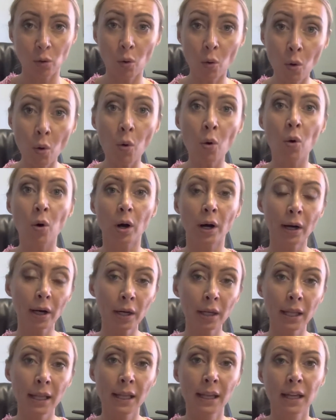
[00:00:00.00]

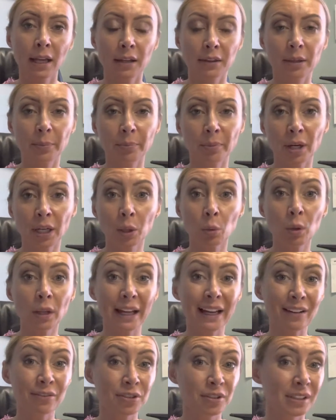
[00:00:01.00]
Or the party will
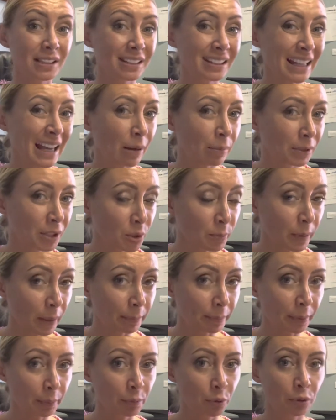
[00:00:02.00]
have to establish by
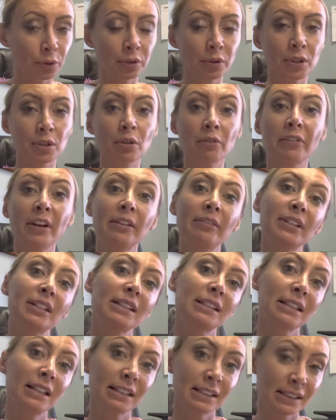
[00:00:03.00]
preponderance of
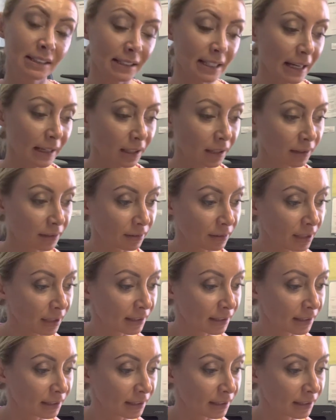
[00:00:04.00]
evidence a second